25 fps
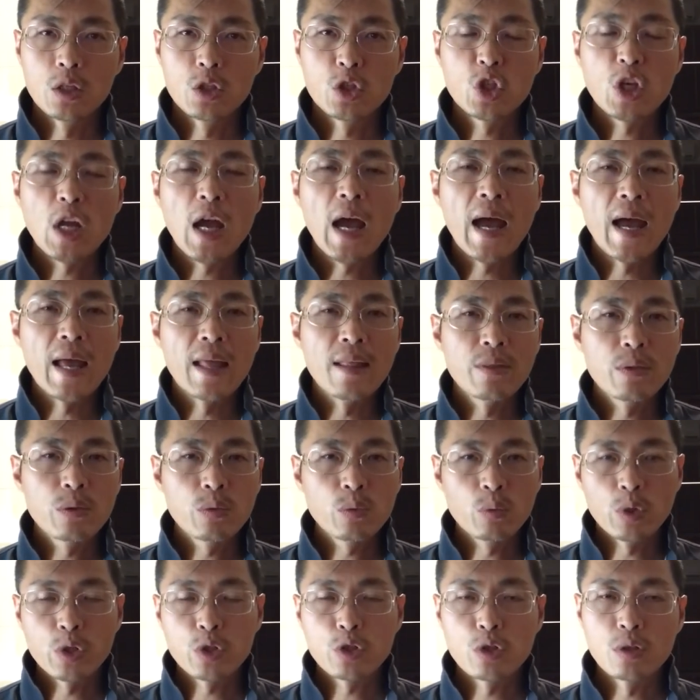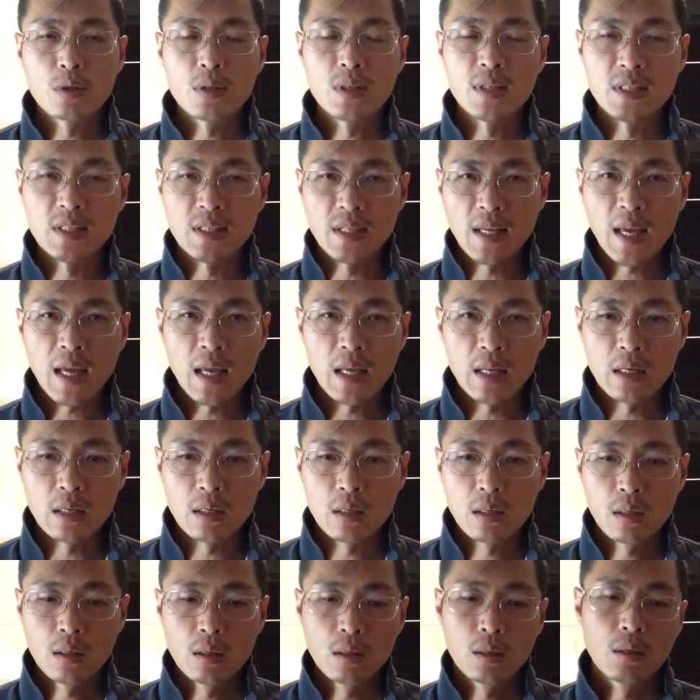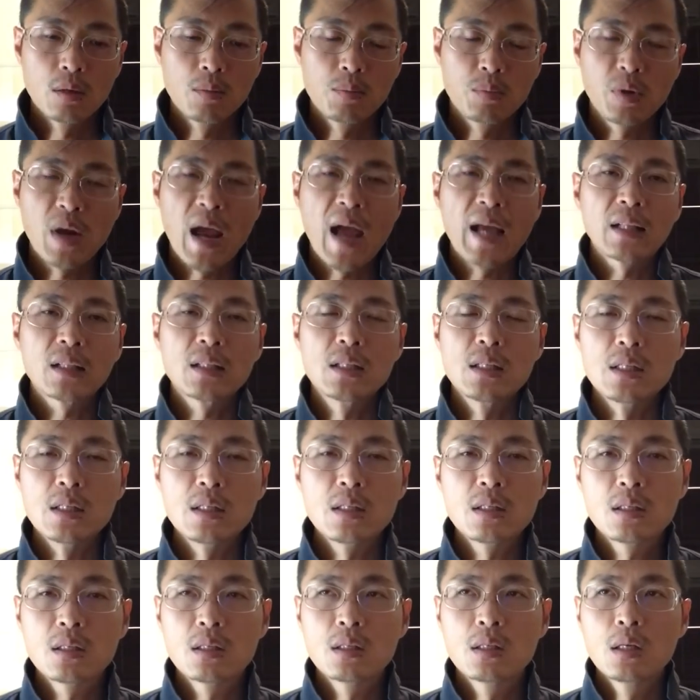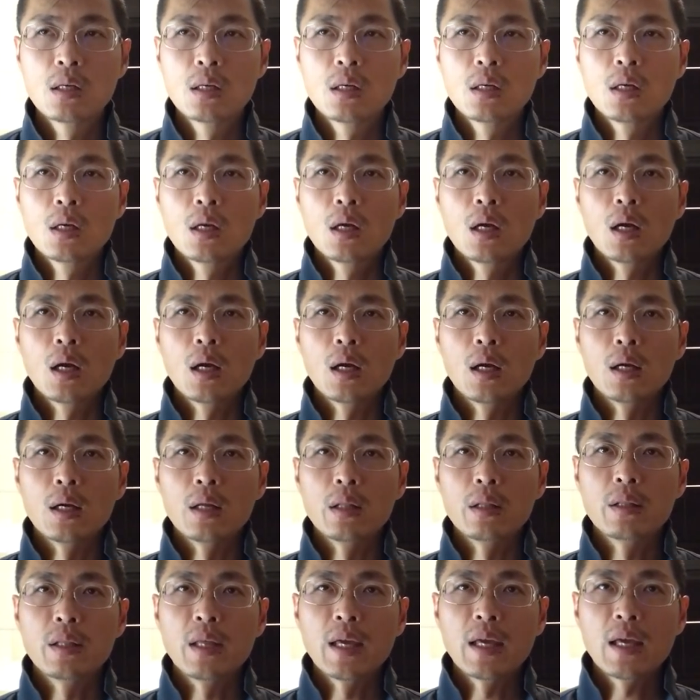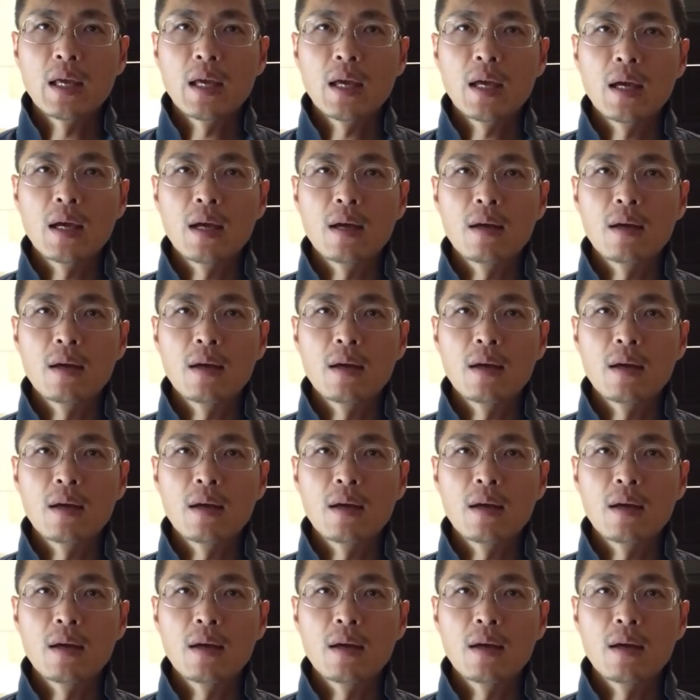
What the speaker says: Chan, which is Zen practice, they